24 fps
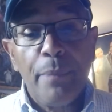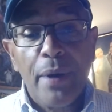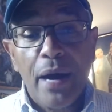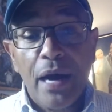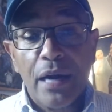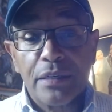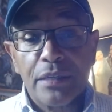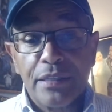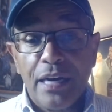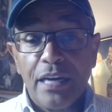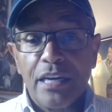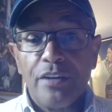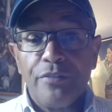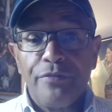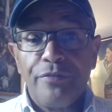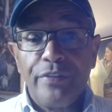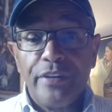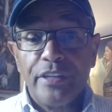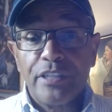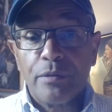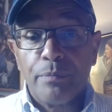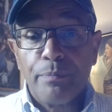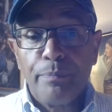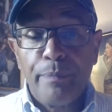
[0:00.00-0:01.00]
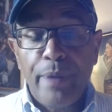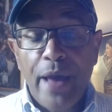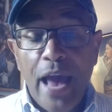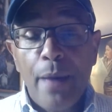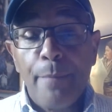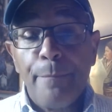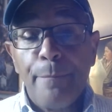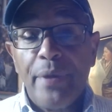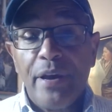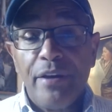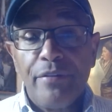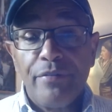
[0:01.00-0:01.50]
Bogdanovic,
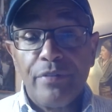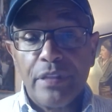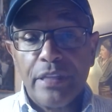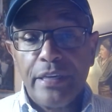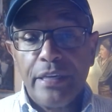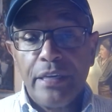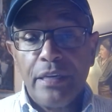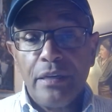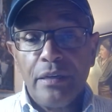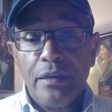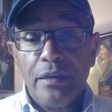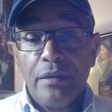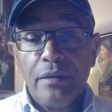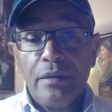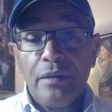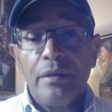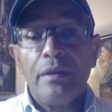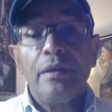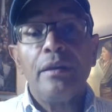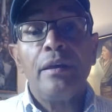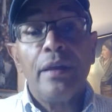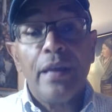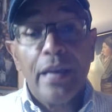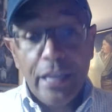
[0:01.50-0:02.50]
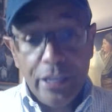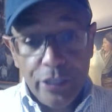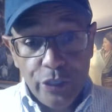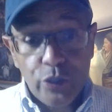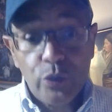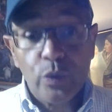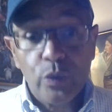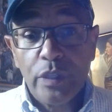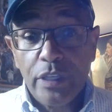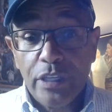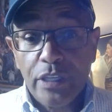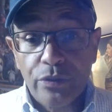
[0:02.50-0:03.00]
Pat Beverley, and
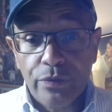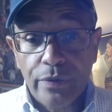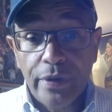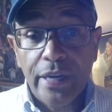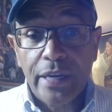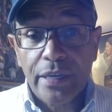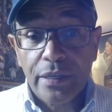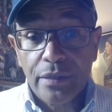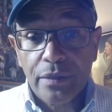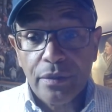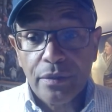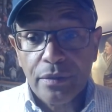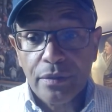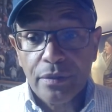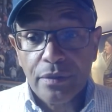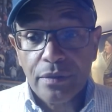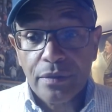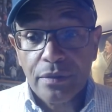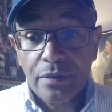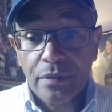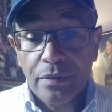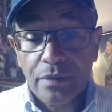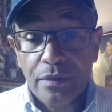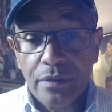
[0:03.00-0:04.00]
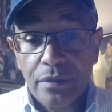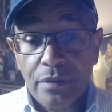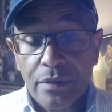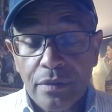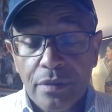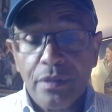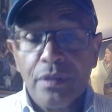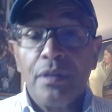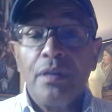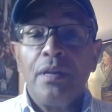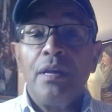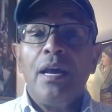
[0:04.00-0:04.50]
Julius Randle.
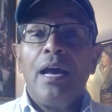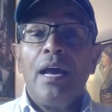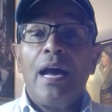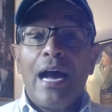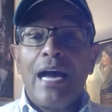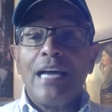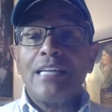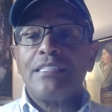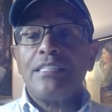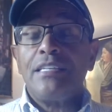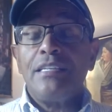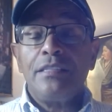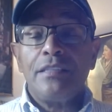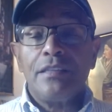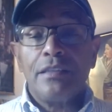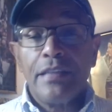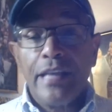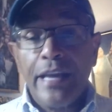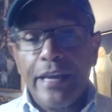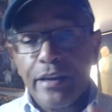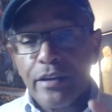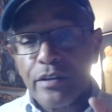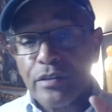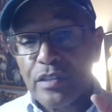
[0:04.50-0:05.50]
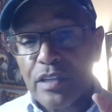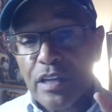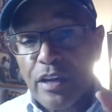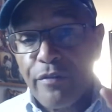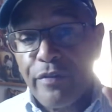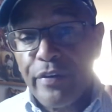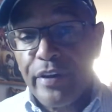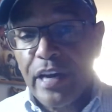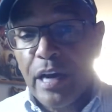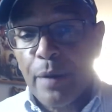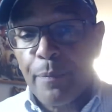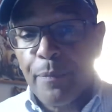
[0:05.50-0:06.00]
I see the Lakers
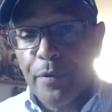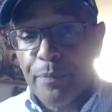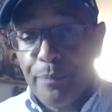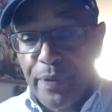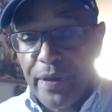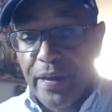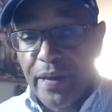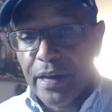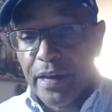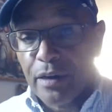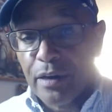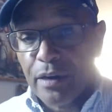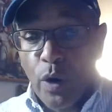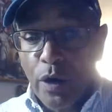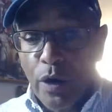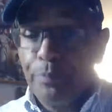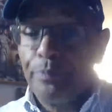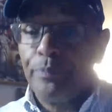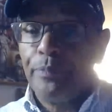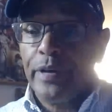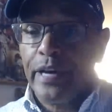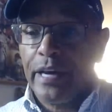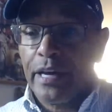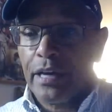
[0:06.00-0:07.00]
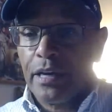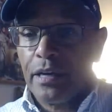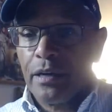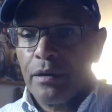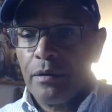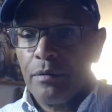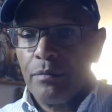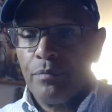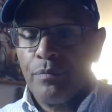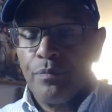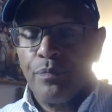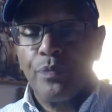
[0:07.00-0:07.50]
giving up one pick
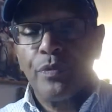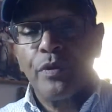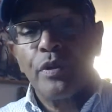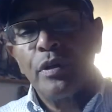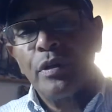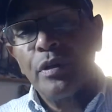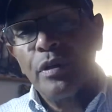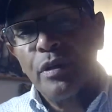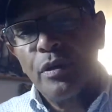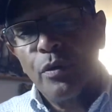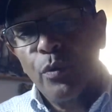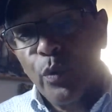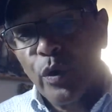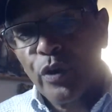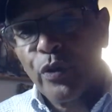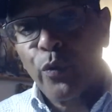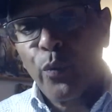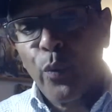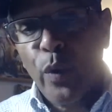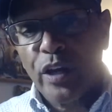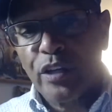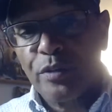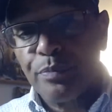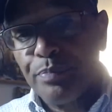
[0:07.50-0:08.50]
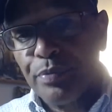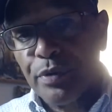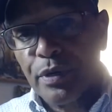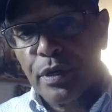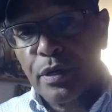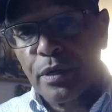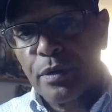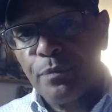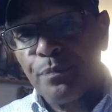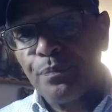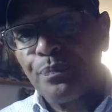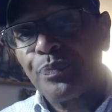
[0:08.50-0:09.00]
with
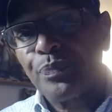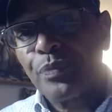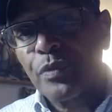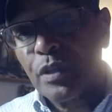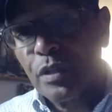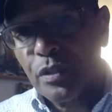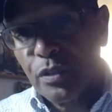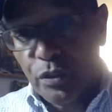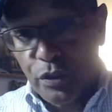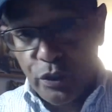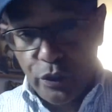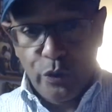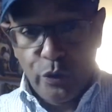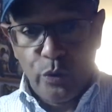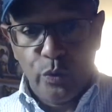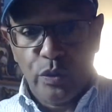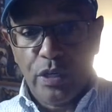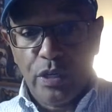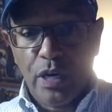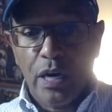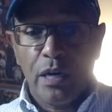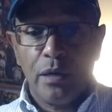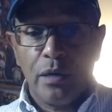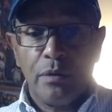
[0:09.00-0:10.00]
Westbrook to Utah.